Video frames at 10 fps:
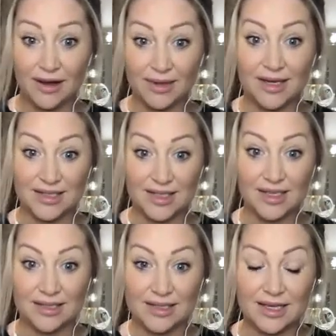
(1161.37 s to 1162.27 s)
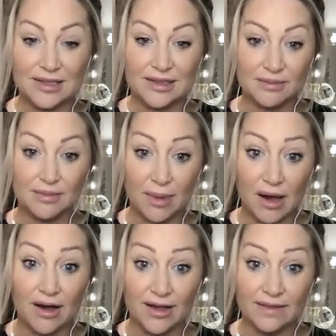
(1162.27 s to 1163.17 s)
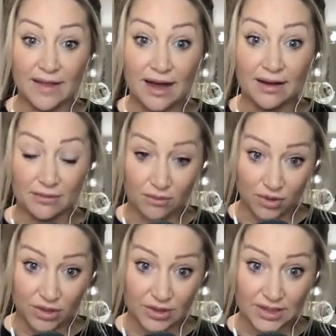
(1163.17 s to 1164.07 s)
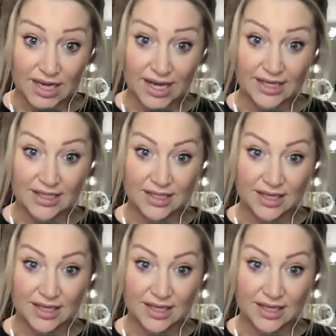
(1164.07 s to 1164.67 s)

I'm guessing is behind that, what you said